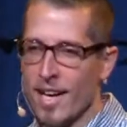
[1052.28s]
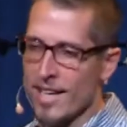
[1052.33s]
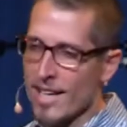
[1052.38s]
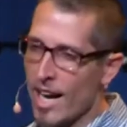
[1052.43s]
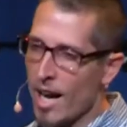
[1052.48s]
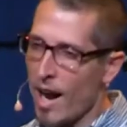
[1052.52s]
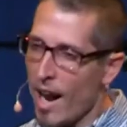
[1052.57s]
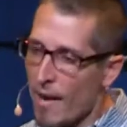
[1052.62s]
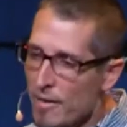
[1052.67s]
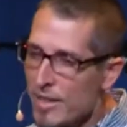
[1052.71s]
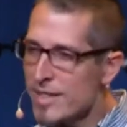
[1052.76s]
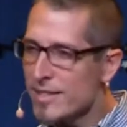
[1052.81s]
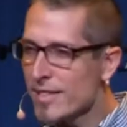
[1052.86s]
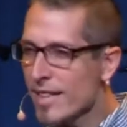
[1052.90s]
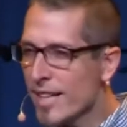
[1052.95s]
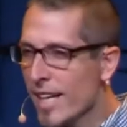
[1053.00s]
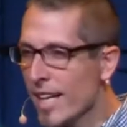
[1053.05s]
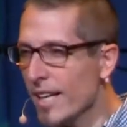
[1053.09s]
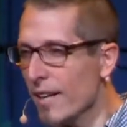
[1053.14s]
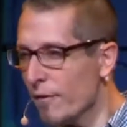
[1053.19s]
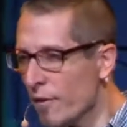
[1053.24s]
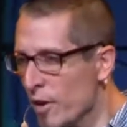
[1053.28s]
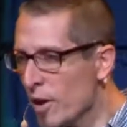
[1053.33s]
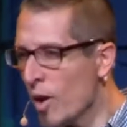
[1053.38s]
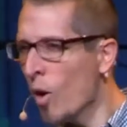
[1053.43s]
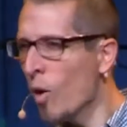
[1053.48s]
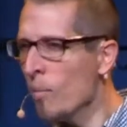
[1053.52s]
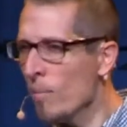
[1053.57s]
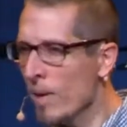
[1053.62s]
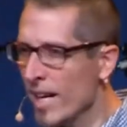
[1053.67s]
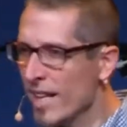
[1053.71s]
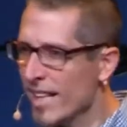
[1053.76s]
Now, obviously, if you
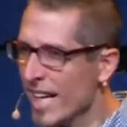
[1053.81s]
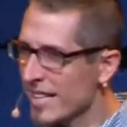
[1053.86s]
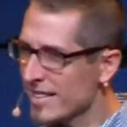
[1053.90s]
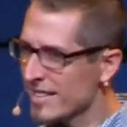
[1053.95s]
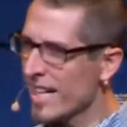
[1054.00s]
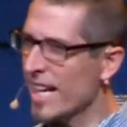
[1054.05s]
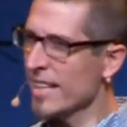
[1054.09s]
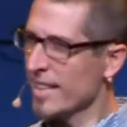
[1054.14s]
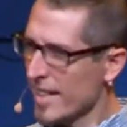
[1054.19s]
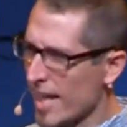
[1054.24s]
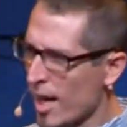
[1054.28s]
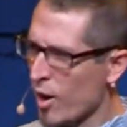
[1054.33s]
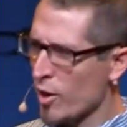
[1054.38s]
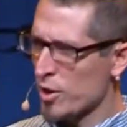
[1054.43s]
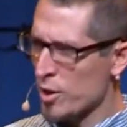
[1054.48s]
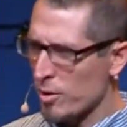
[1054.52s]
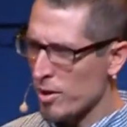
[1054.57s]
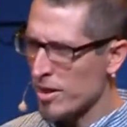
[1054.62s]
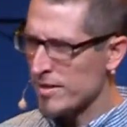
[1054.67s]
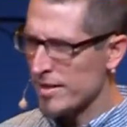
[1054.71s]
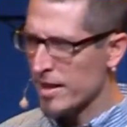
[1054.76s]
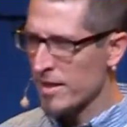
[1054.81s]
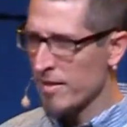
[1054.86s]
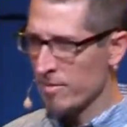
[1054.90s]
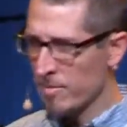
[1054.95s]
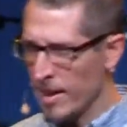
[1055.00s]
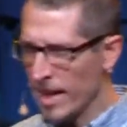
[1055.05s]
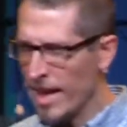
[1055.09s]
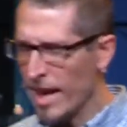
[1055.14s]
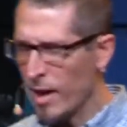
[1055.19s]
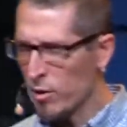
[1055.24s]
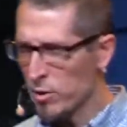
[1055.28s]
know me, that's not characteristic of
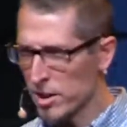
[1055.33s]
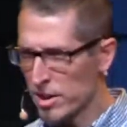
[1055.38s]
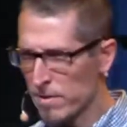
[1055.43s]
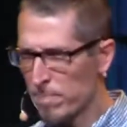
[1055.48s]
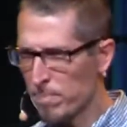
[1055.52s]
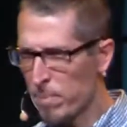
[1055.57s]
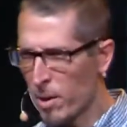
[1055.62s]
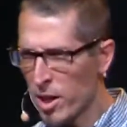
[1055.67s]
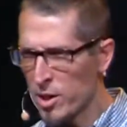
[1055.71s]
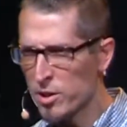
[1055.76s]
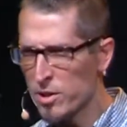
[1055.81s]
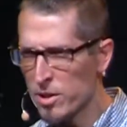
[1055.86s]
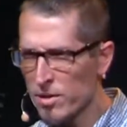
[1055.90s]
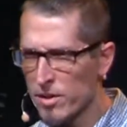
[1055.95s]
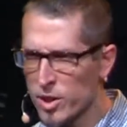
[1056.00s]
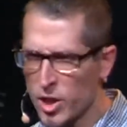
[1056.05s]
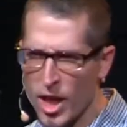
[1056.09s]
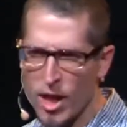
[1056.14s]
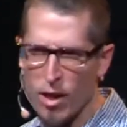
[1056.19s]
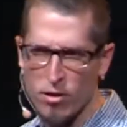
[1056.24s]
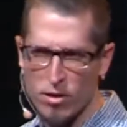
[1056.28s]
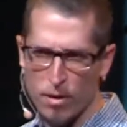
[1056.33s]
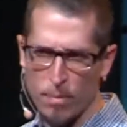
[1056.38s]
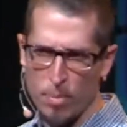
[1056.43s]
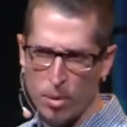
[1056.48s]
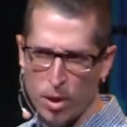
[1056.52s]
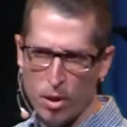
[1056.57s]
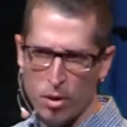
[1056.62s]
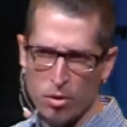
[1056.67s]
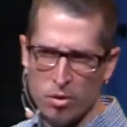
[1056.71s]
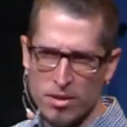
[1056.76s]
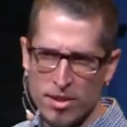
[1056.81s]
me. I don't just punch chairs or
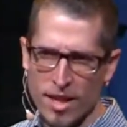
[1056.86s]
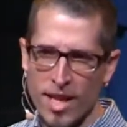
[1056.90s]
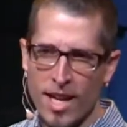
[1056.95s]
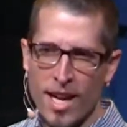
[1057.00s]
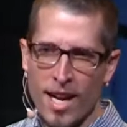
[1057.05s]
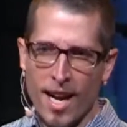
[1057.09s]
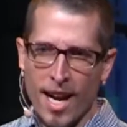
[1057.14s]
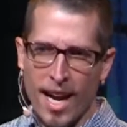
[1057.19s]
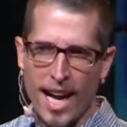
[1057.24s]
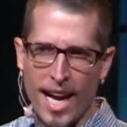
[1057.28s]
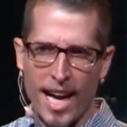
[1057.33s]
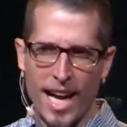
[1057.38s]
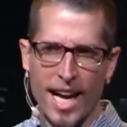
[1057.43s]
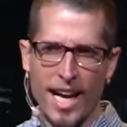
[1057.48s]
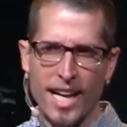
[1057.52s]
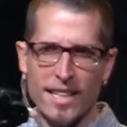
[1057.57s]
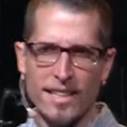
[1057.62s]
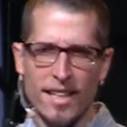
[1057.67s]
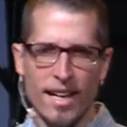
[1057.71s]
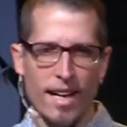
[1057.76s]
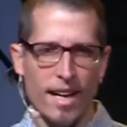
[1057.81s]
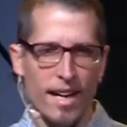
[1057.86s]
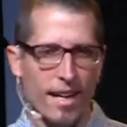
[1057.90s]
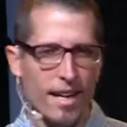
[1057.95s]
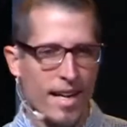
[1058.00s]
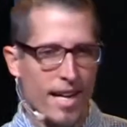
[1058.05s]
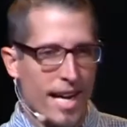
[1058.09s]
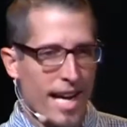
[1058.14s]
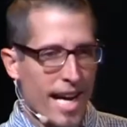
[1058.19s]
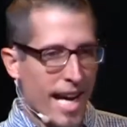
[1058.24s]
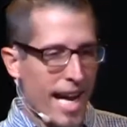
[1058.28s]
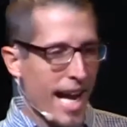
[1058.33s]
pews. And, uh,
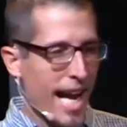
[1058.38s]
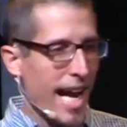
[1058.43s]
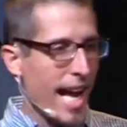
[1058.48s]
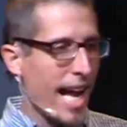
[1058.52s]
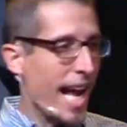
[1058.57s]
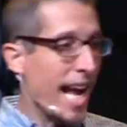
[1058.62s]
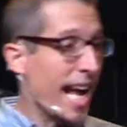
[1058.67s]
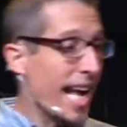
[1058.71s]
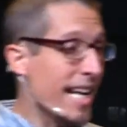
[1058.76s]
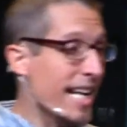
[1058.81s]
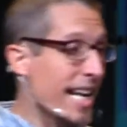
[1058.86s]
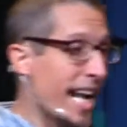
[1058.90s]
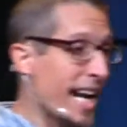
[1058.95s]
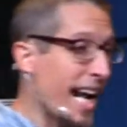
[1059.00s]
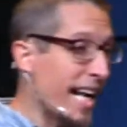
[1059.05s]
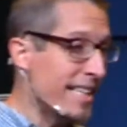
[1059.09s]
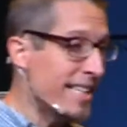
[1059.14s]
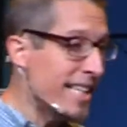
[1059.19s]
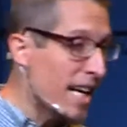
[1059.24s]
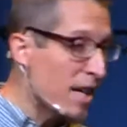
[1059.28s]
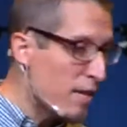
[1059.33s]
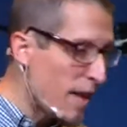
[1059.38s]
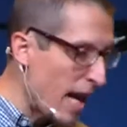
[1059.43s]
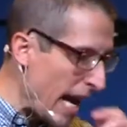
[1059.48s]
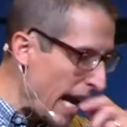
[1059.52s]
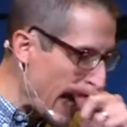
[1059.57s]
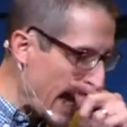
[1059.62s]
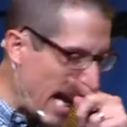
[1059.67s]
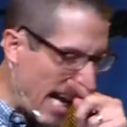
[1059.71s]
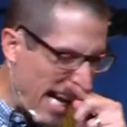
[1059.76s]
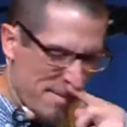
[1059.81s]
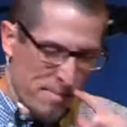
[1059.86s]
and, and I did
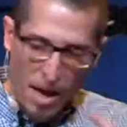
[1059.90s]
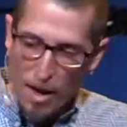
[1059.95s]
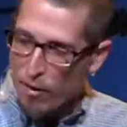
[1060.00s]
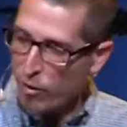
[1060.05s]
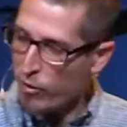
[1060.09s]
that, and my